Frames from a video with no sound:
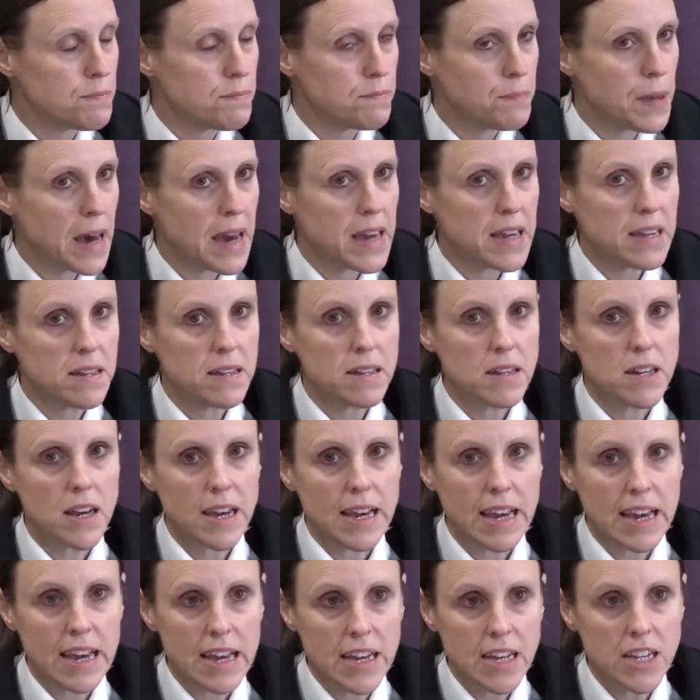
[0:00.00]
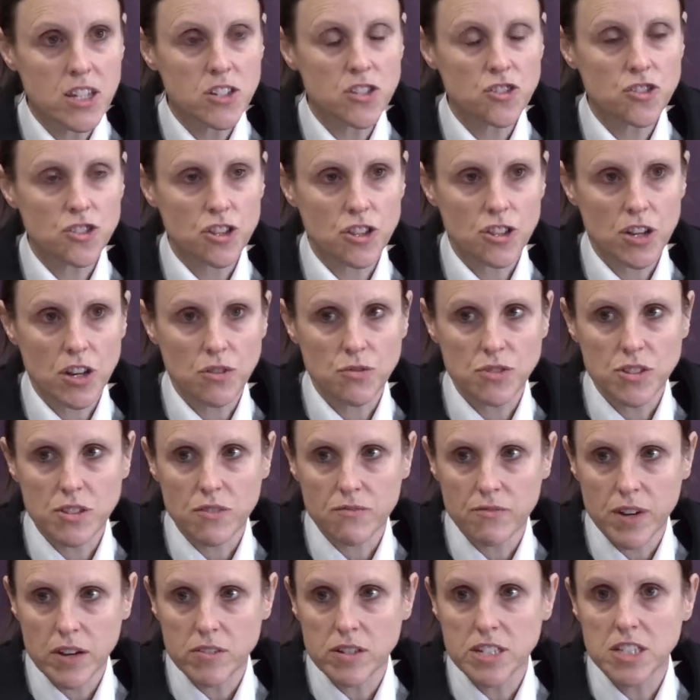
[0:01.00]
pay heed to those
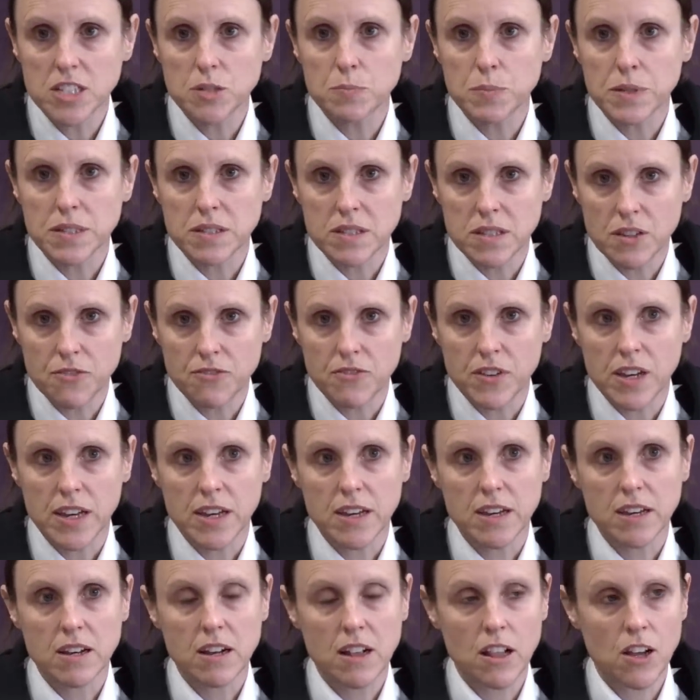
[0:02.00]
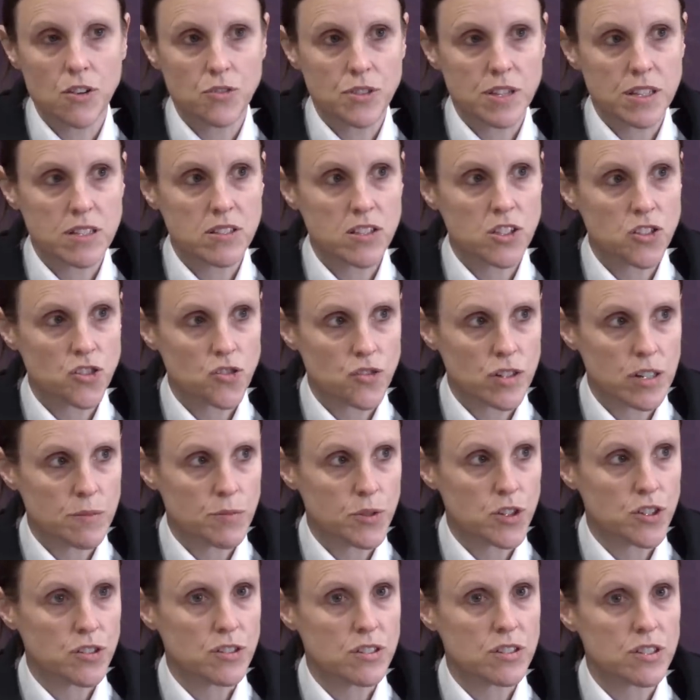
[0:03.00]
very specific clothing
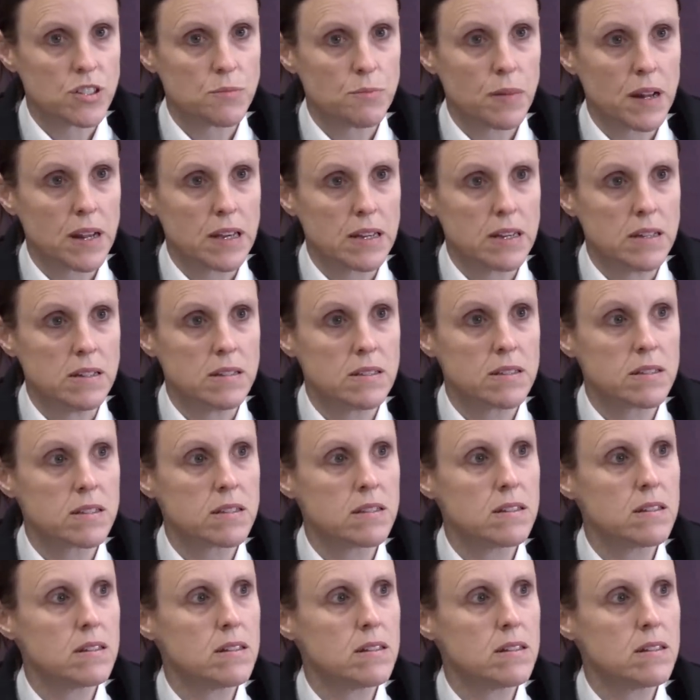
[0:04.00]
descriptions, please,